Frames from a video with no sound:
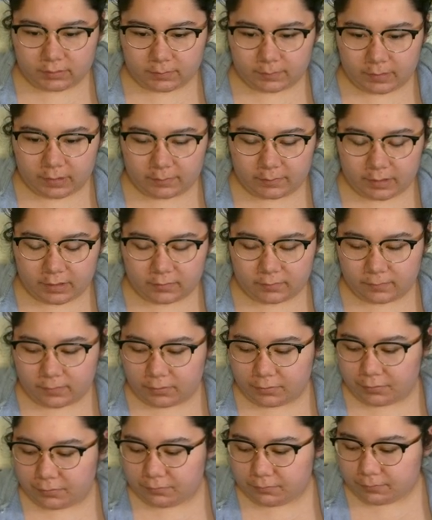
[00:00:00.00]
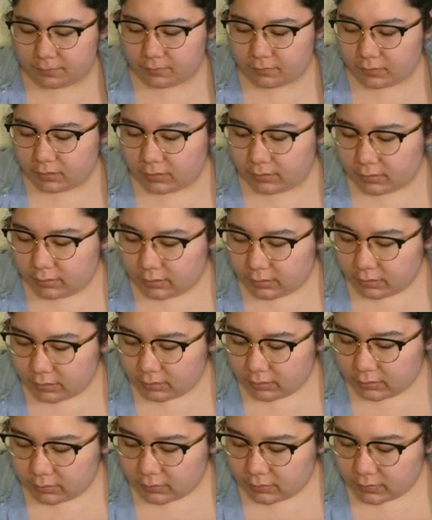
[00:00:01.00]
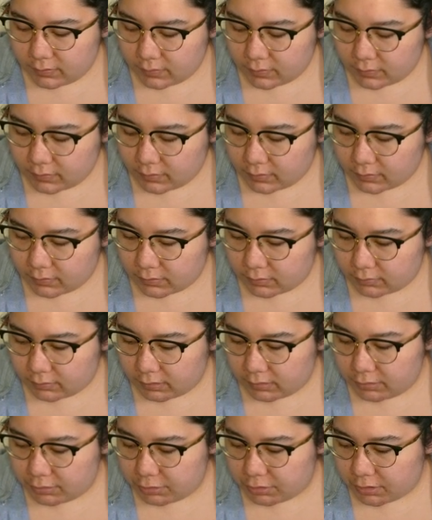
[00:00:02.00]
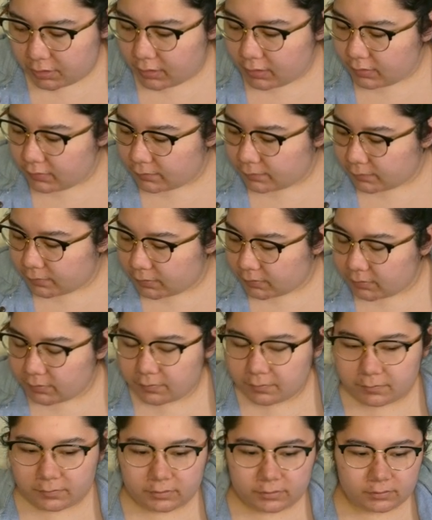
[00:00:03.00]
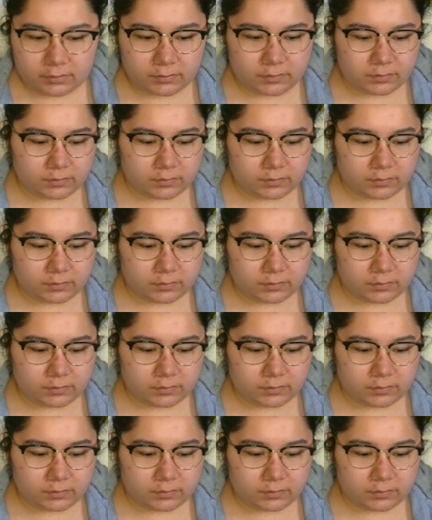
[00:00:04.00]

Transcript: my main phone is a screenshot from,